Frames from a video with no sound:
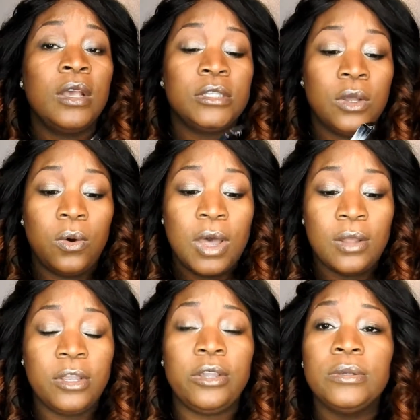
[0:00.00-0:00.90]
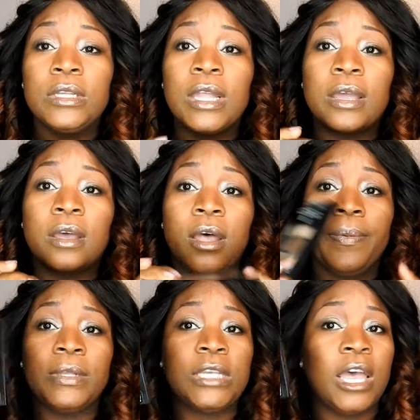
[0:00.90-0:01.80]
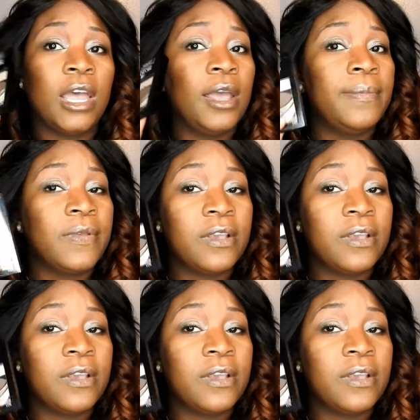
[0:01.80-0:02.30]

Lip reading: So I only used it like a couple of times.